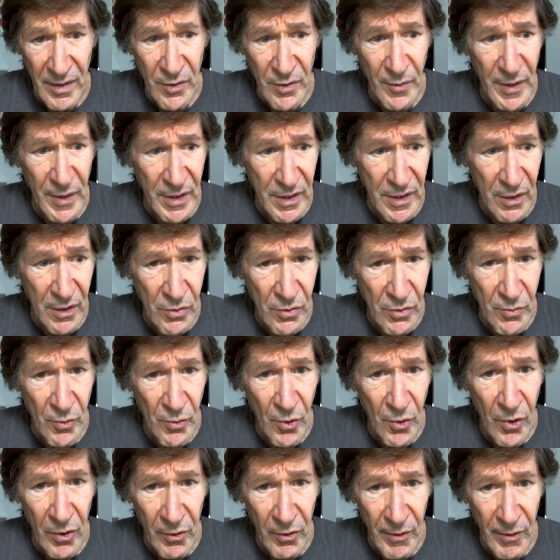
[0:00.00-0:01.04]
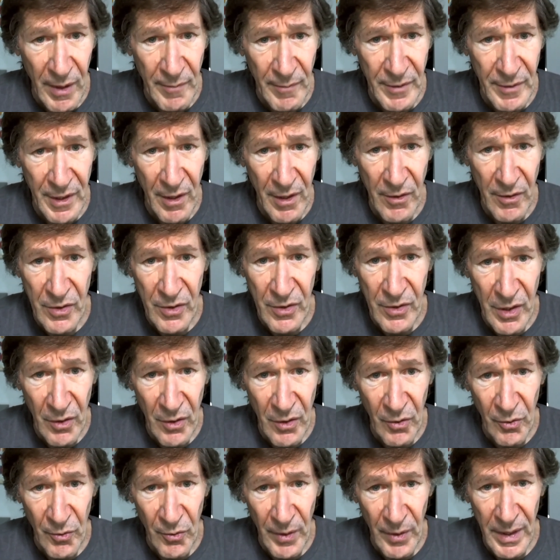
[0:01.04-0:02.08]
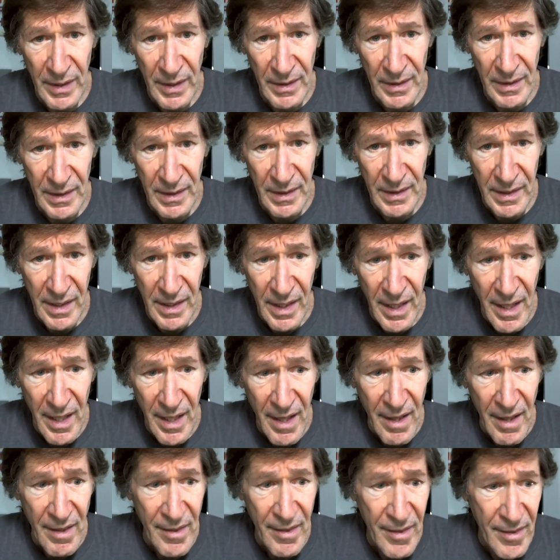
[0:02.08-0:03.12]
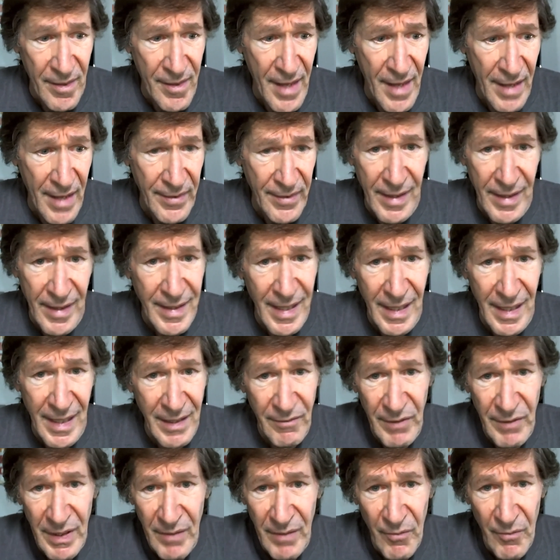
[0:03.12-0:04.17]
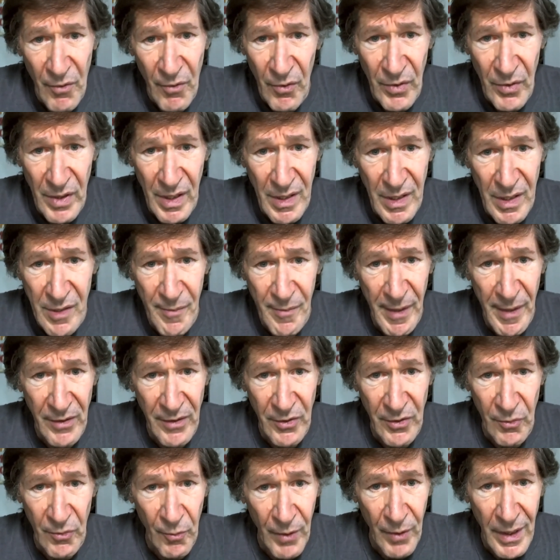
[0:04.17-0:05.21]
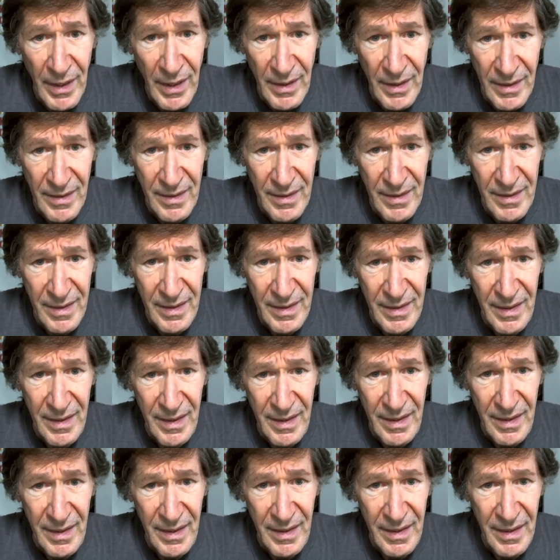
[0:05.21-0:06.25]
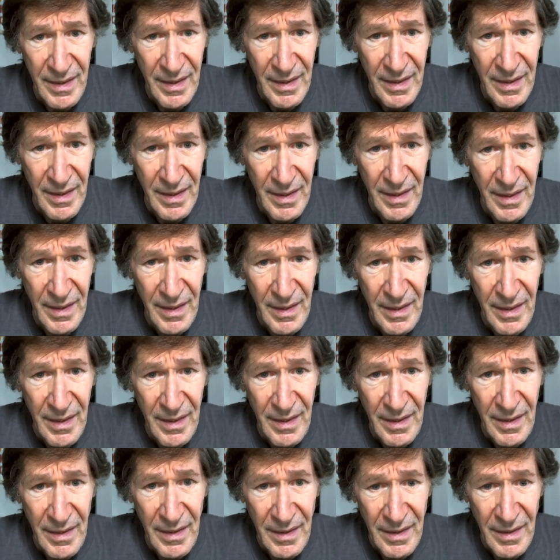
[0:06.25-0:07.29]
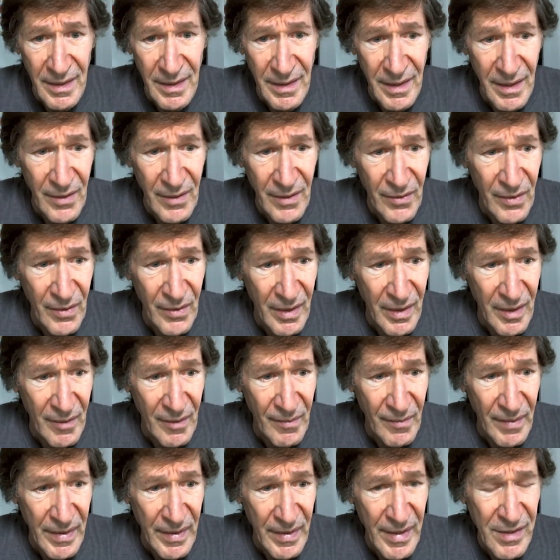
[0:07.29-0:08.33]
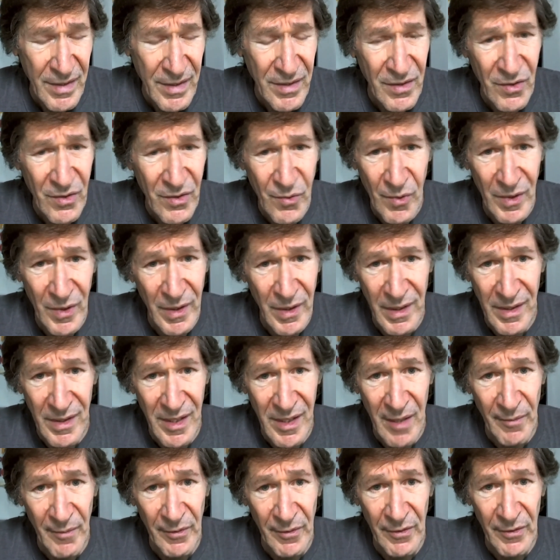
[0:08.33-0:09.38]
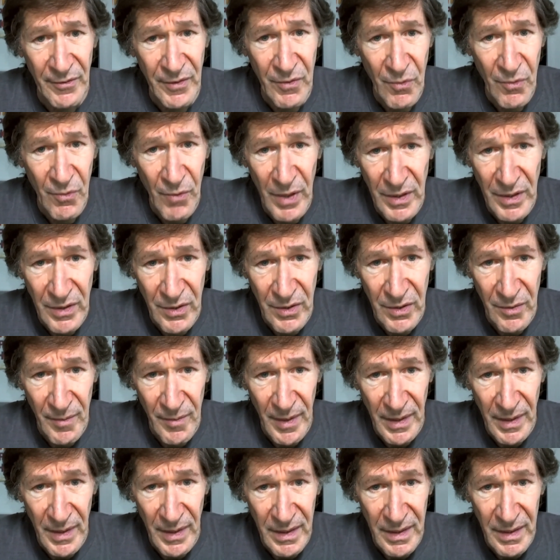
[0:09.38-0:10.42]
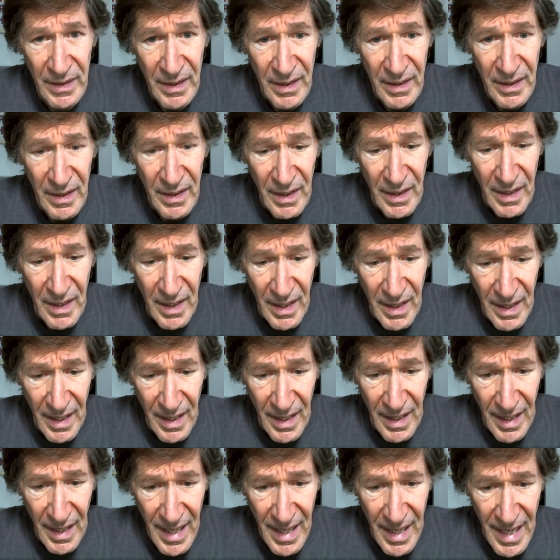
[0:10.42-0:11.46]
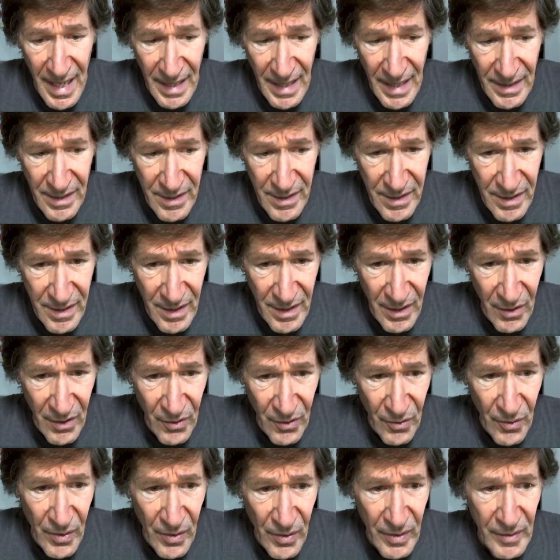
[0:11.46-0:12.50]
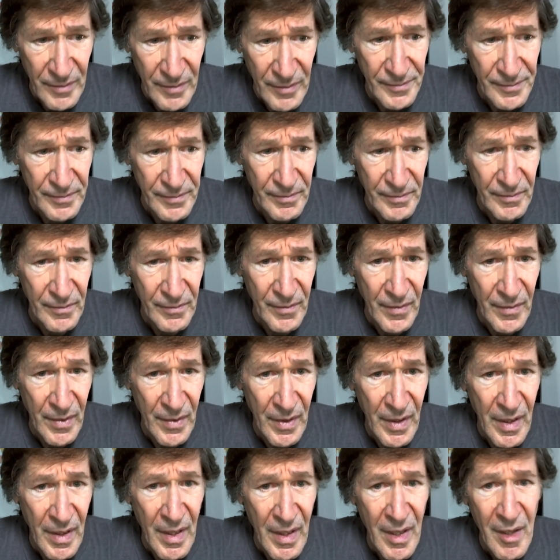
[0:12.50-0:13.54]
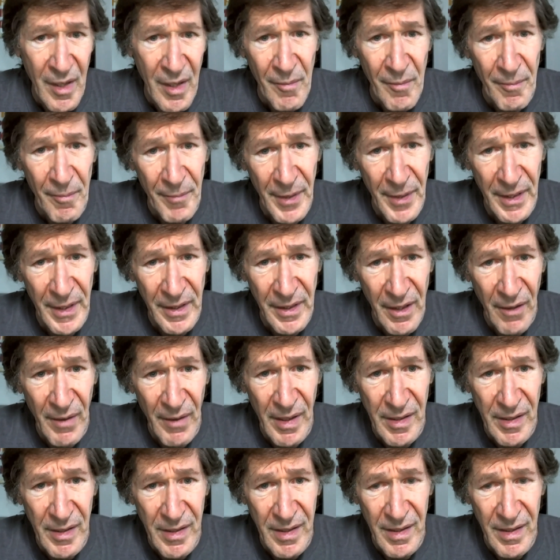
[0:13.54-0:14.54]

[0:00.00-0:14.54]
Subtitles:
being so small, cramped together so greatly that they can't even expand their wings, and that's just one example of way too many. And so, but all right,